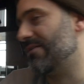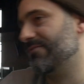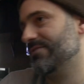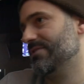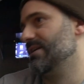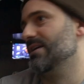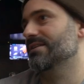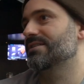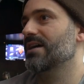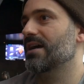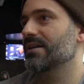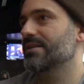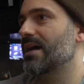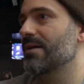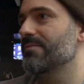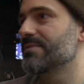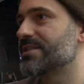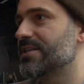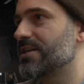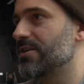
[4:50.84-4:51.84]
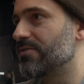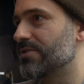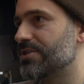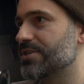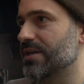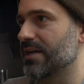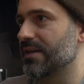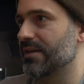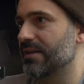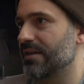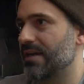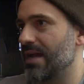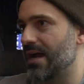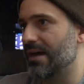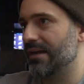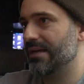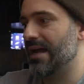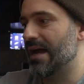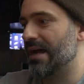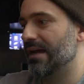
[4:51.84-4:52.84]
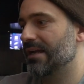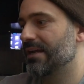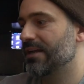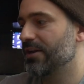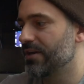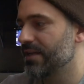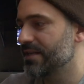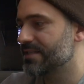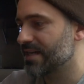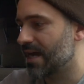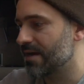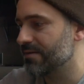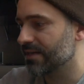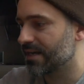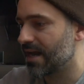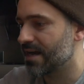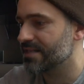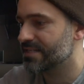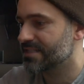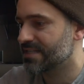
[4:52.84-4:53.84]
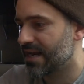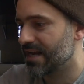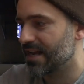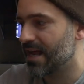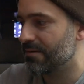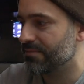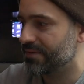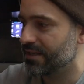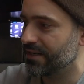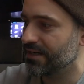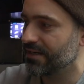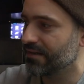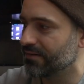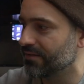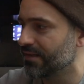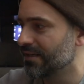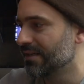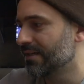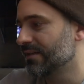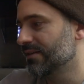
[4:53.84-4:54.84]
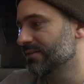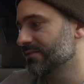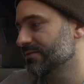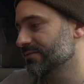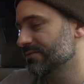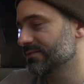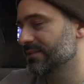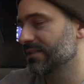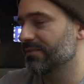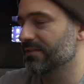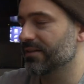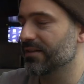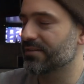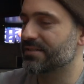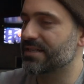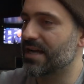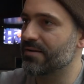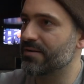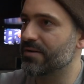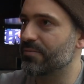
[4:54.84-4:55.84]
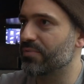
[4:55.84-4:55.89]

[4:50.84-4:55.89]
time, time, time is huge. yeah. yeah, yeah, and you need time to kind of set it up. Then you need a little time to